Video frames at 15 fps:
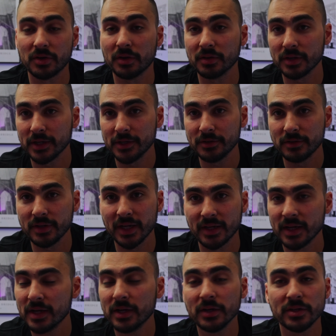on the internet.
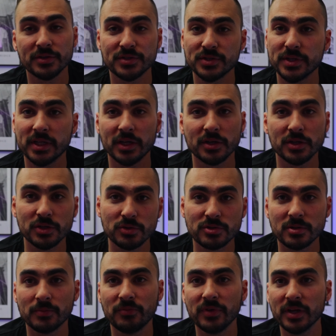You see it in
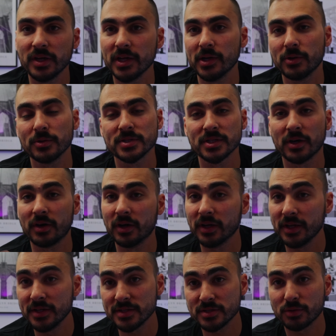YouTube videos, on
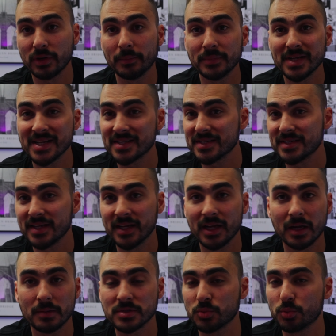Instagram desk
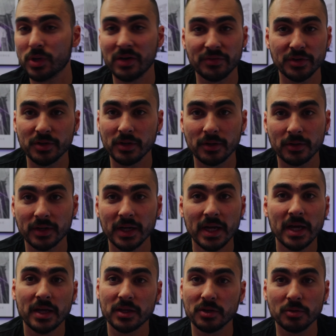setups, wherever you look,
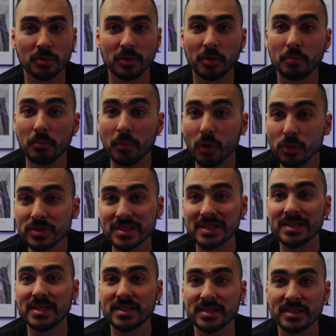you
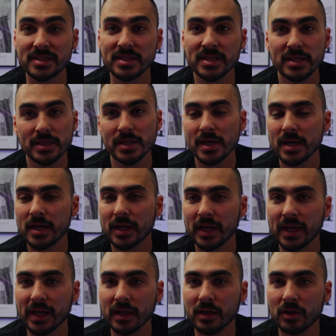mostly see
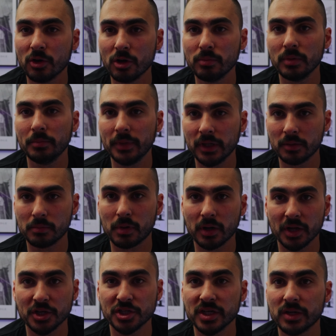a Herman Miller Embody
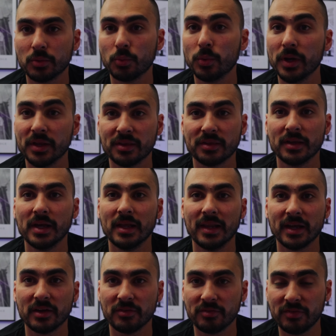chair with
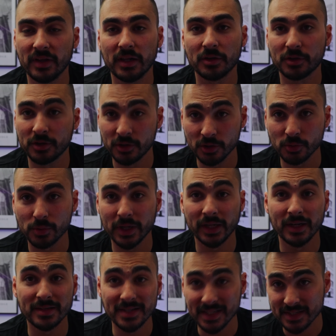like a
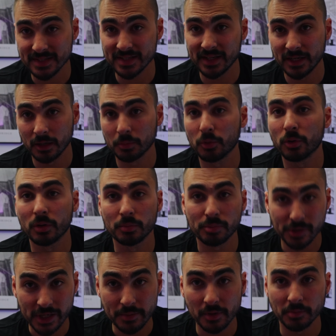well-curated desk setup or a
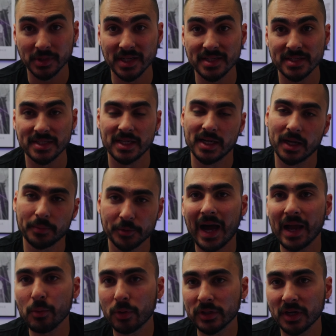premium desk setup. I
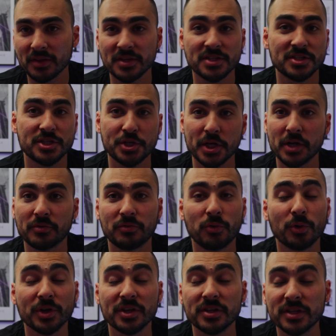wanted this chair
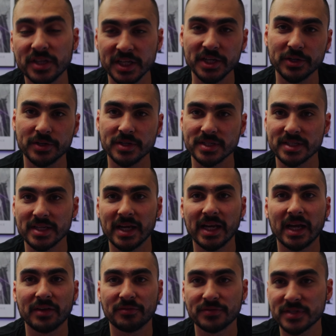for years and I've